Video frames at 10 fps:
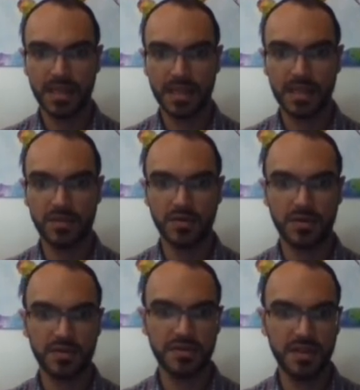And you
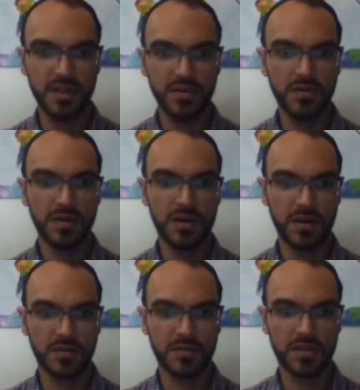continue
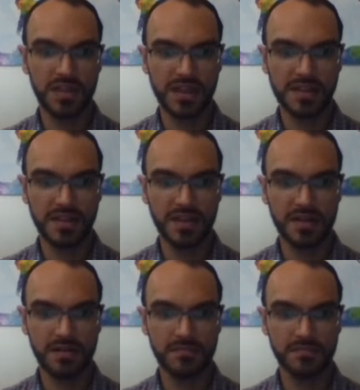on to the next
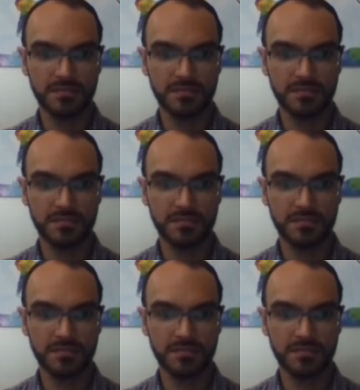layer,